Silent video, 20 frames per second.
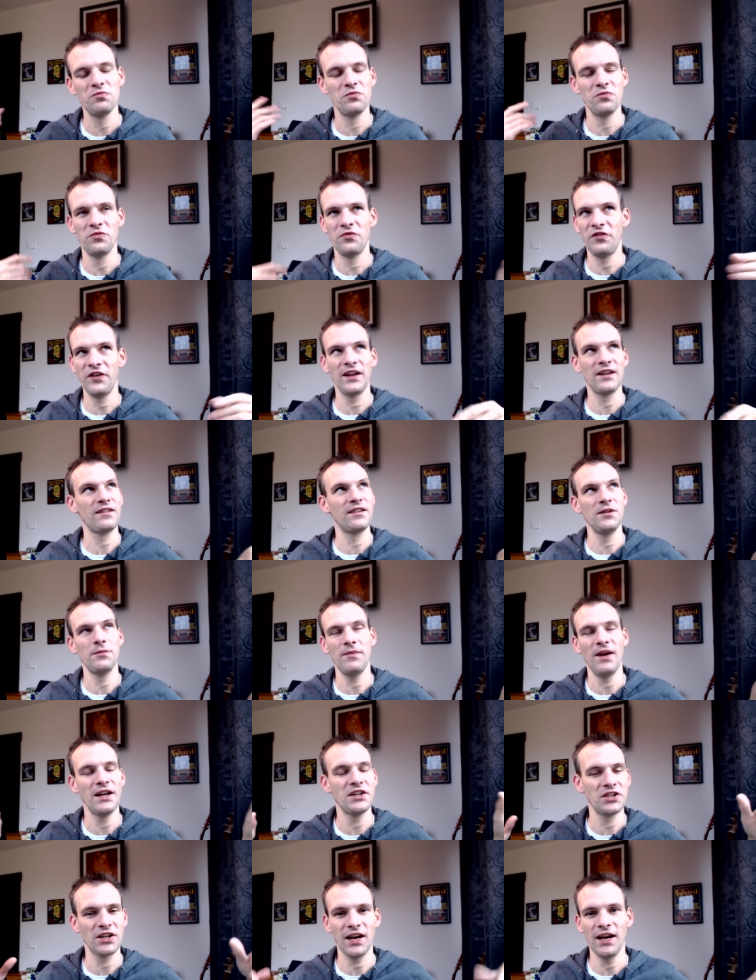fancy
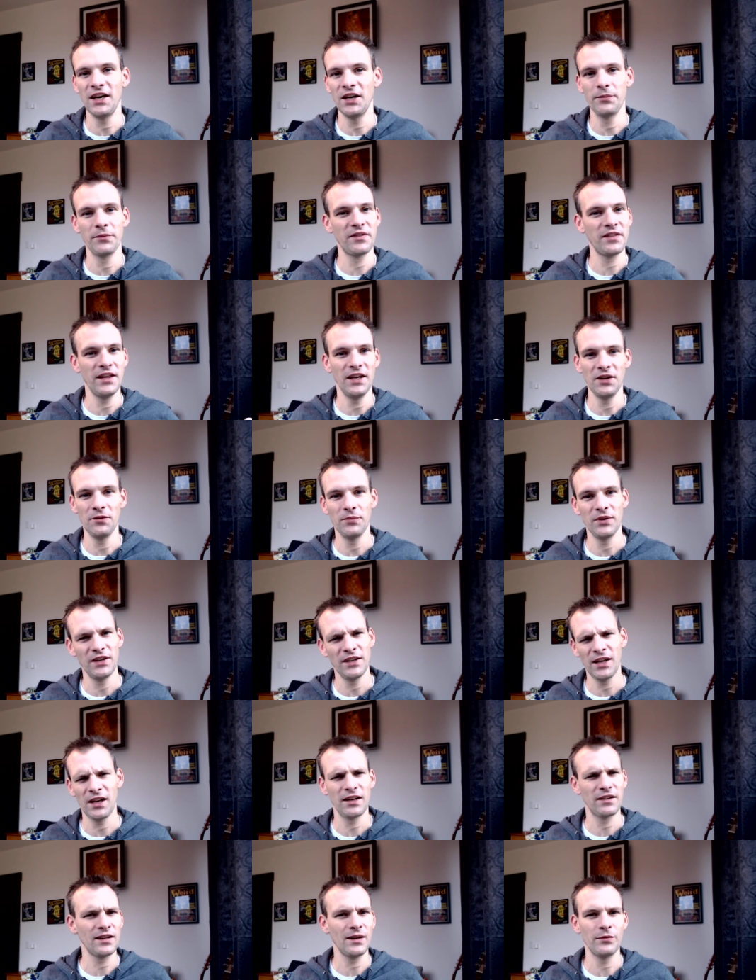magic item thing, but
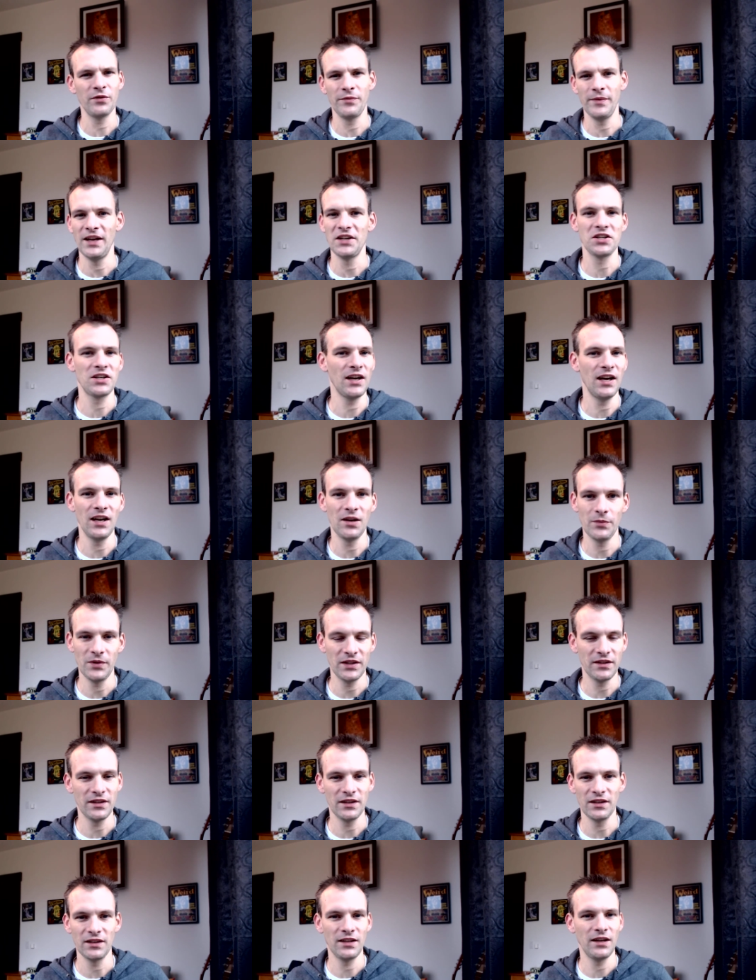not a type of magic item that
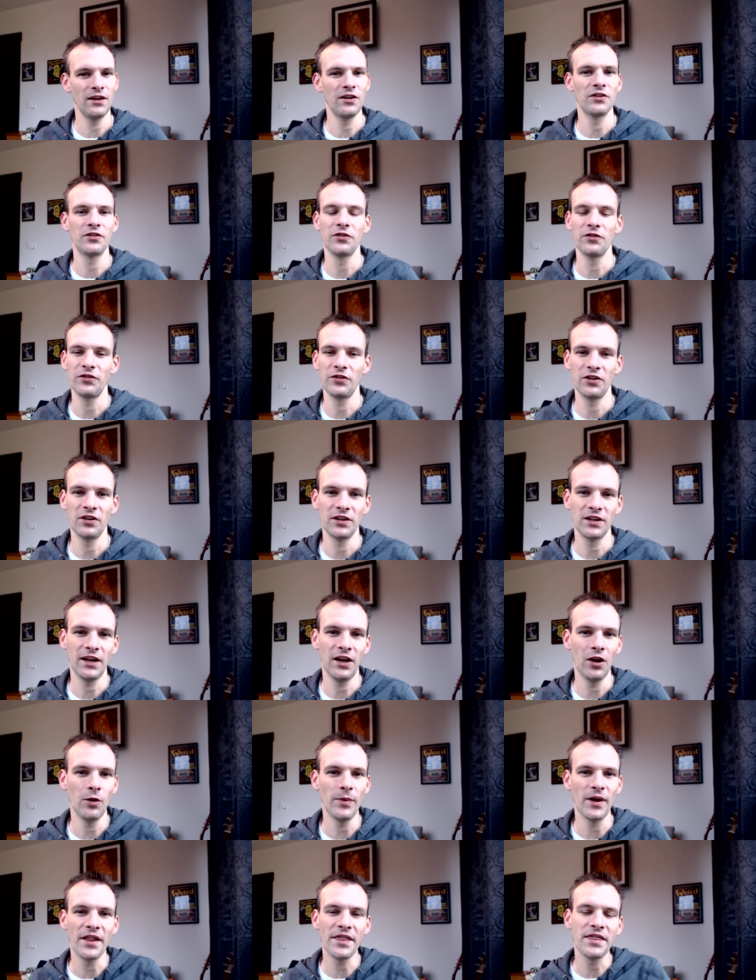the characters are going to care
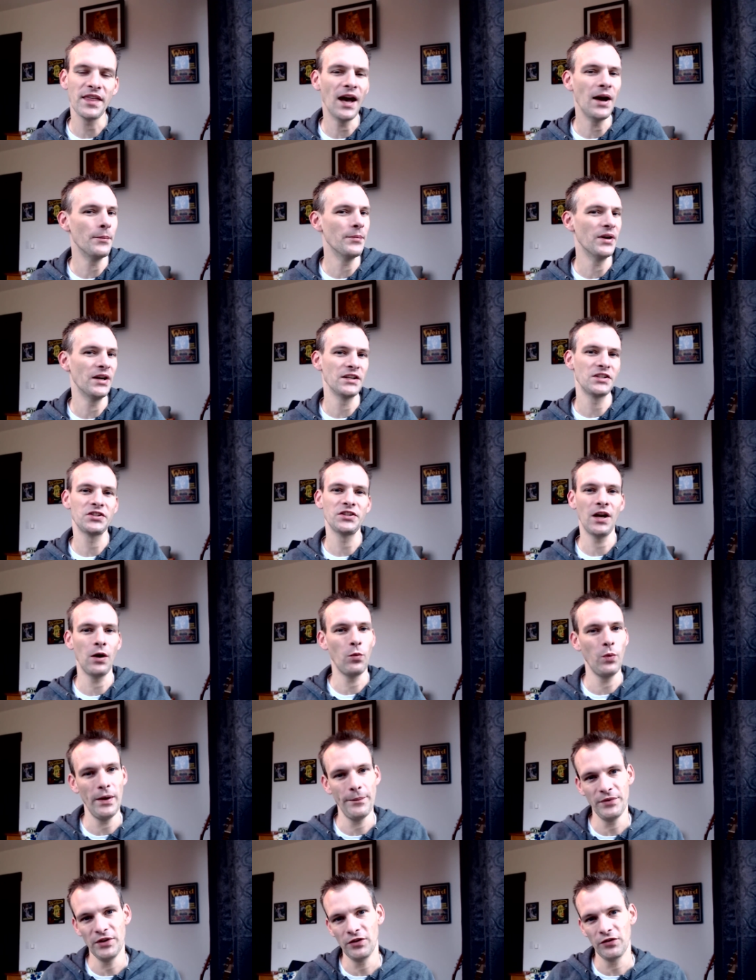about that much. Not
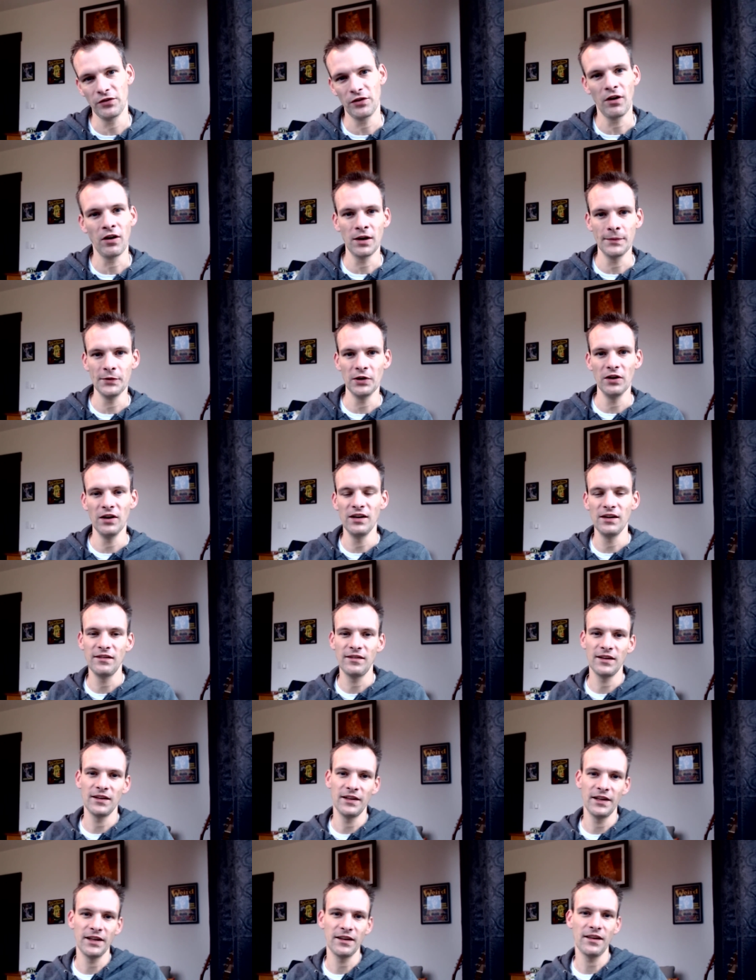weapons or armor or anything
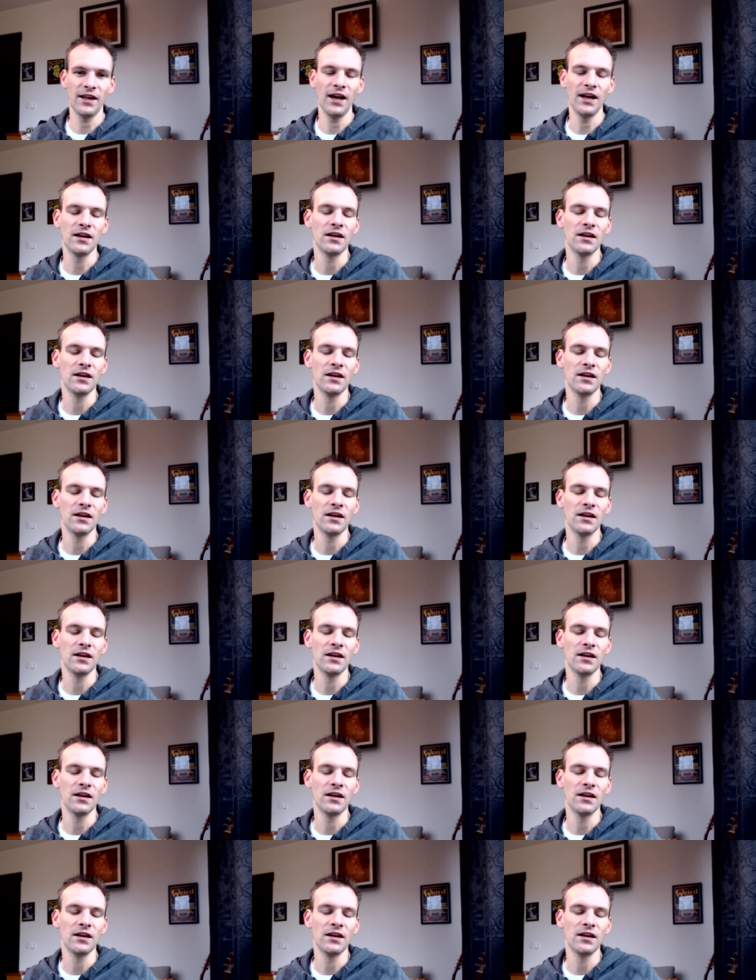like that.